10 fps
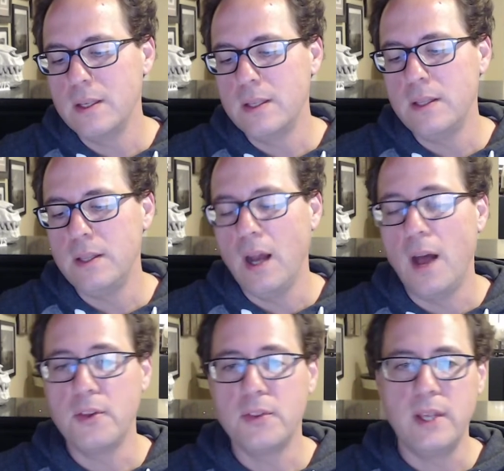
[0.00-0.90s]
The
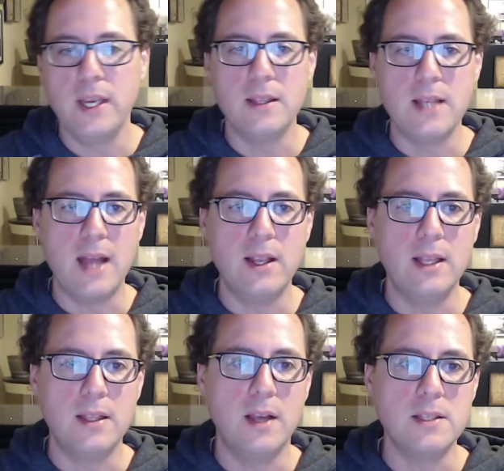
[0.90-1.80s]
other thing that
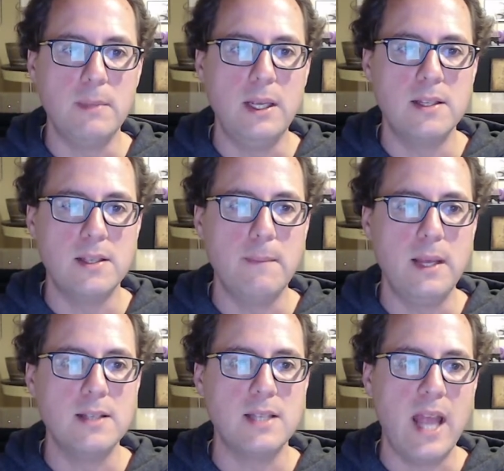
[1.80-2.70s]
it does mean is it
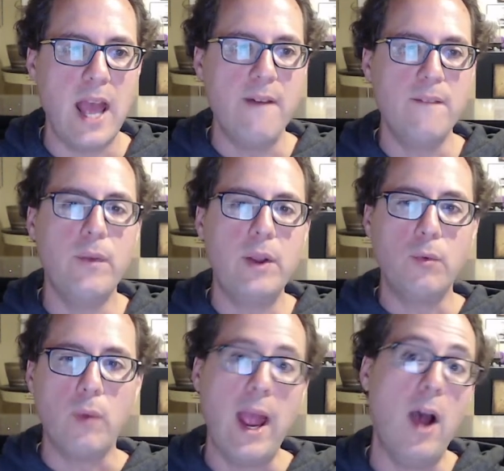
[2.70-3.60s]
means that every
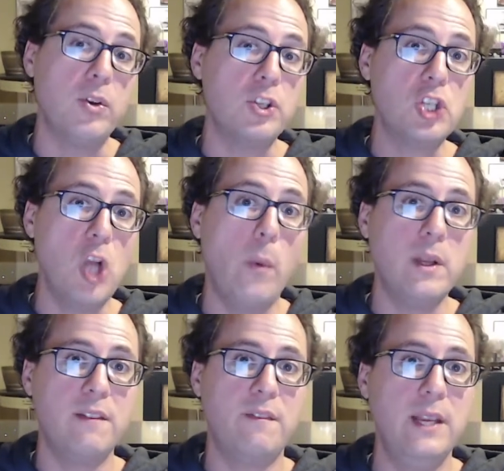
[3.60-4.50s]
round is going
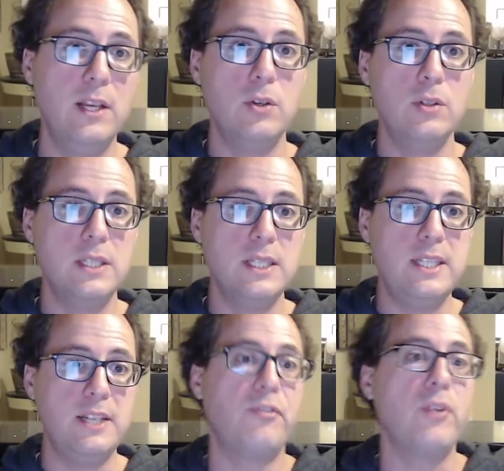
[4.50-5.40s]
to feel
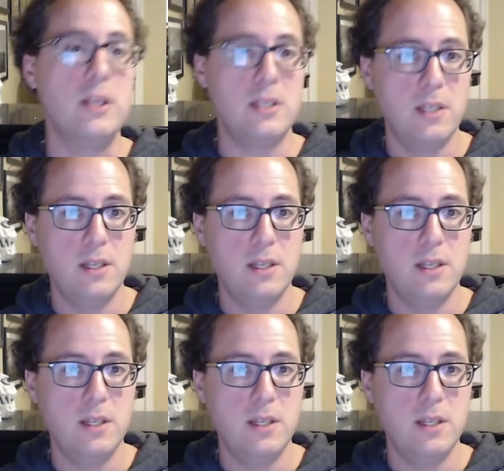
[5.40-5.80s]
different.